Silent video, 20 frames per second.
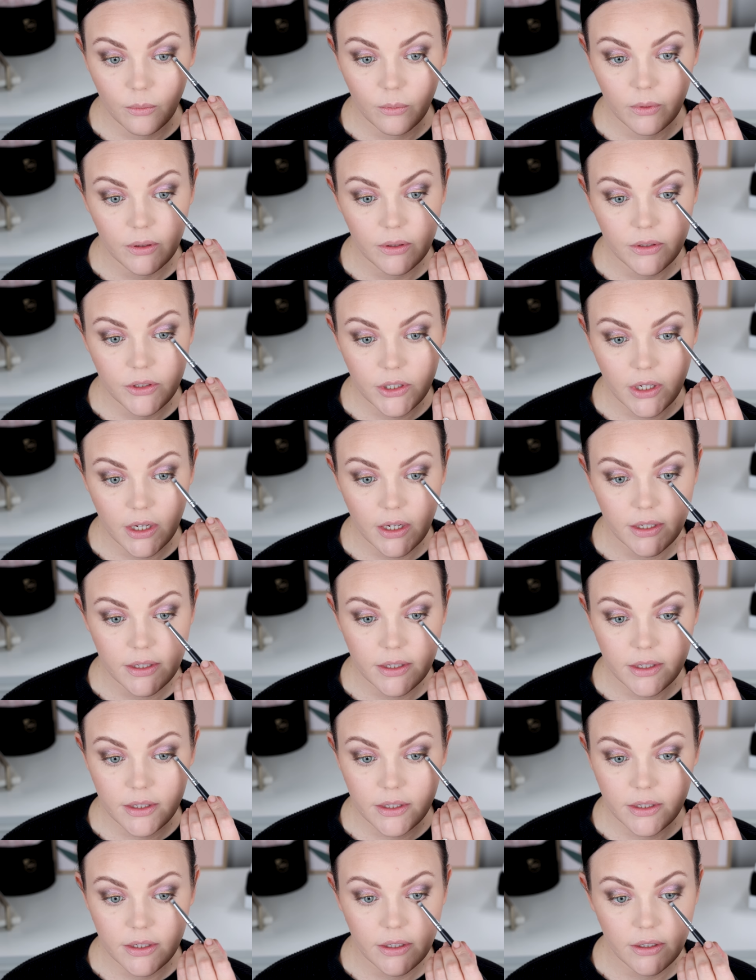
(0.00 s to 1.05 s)
I will
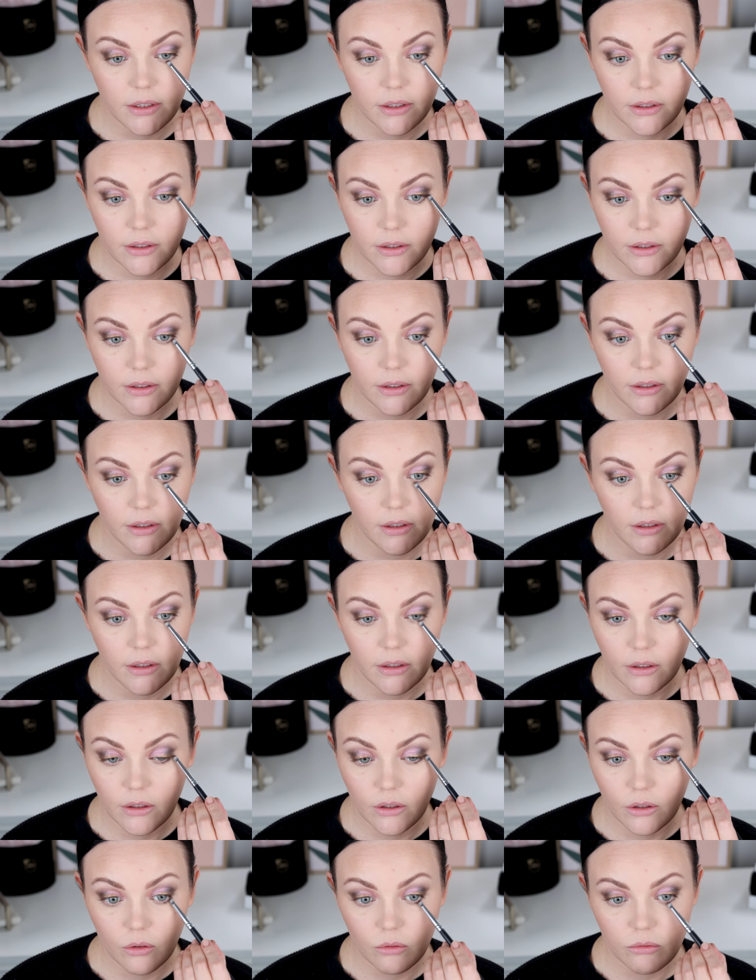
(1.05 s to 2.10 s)
just
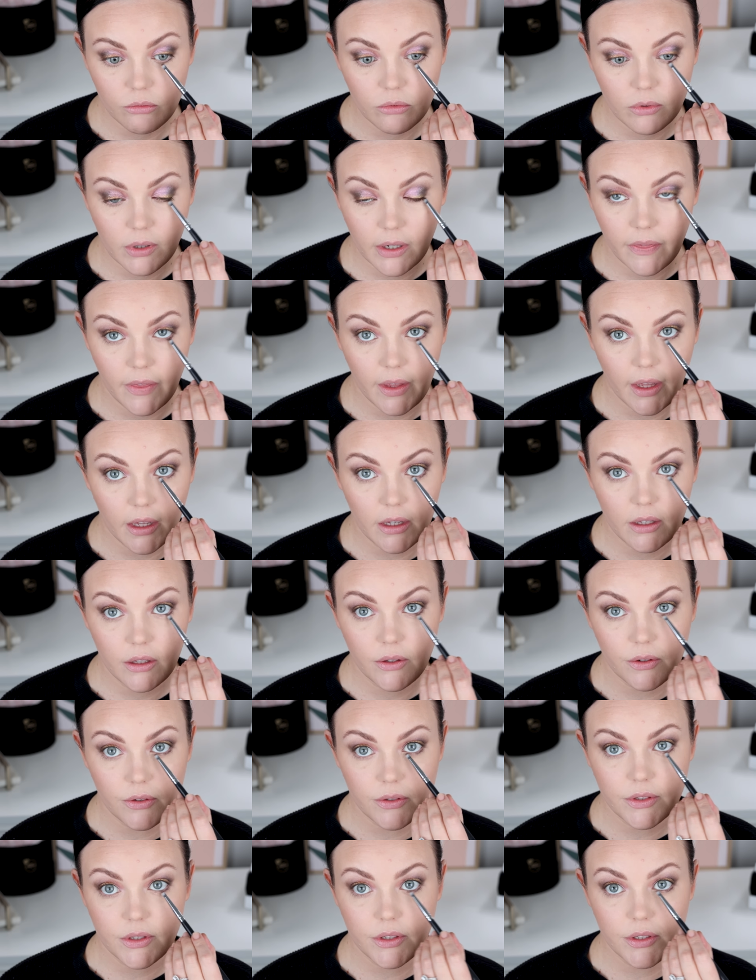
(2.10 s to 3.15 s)
run that
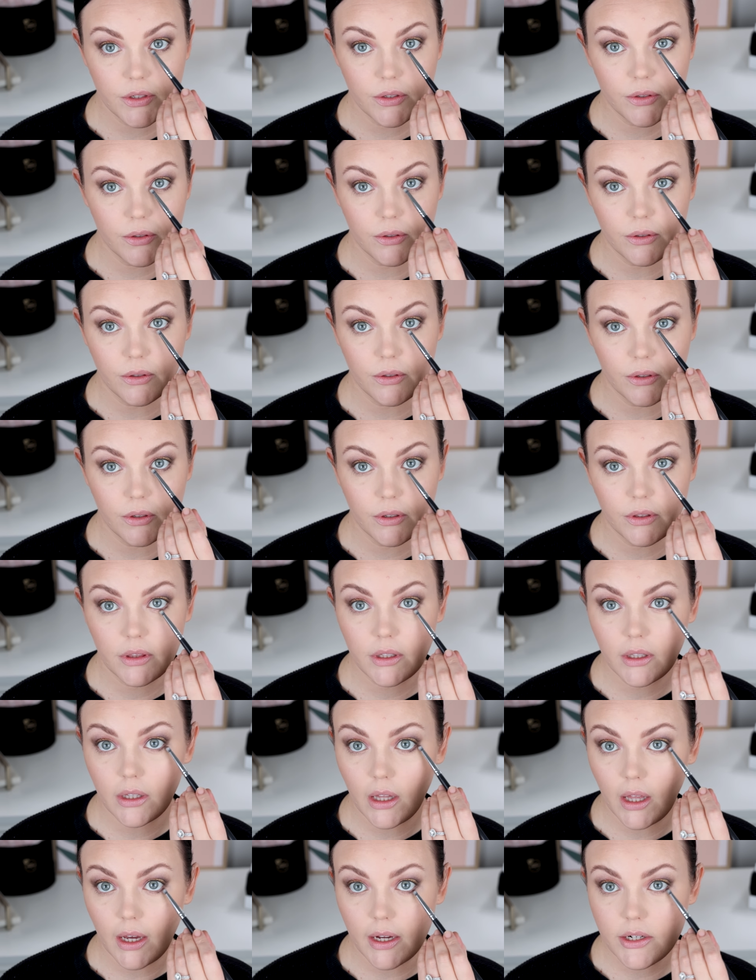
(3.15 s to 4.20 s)
close to the
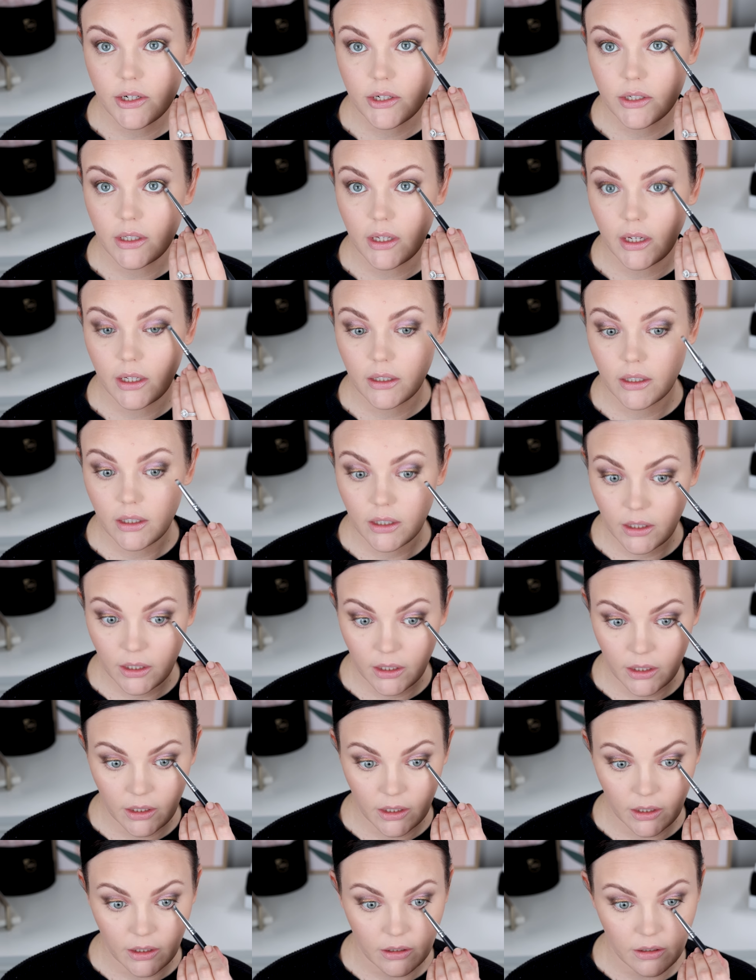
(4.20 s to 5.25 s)
lash line
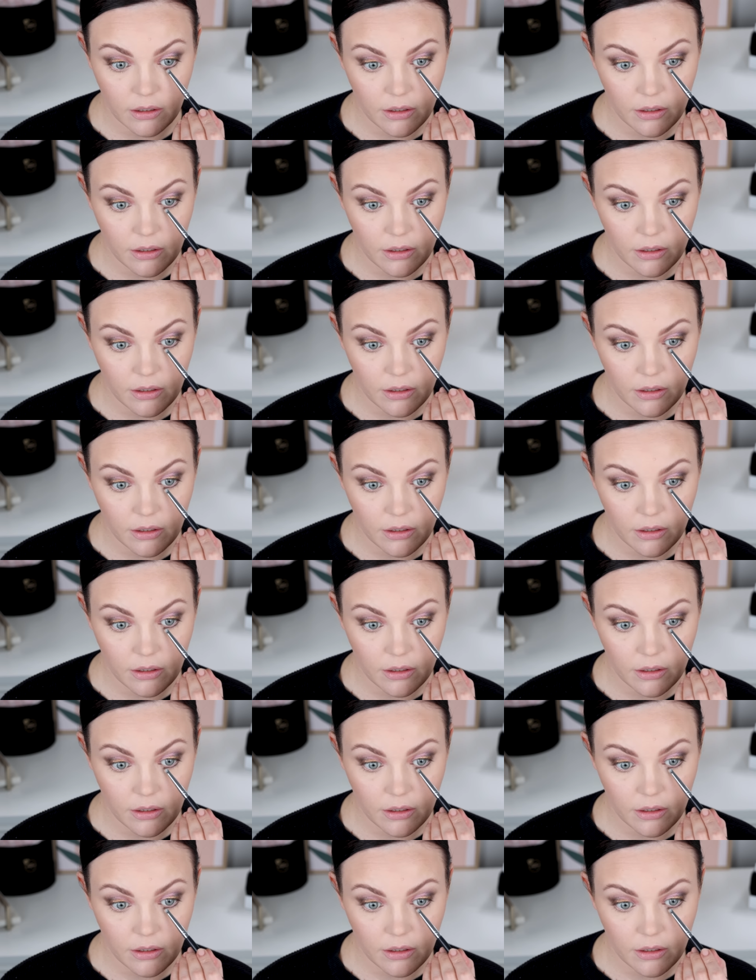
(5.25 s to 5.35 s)
here.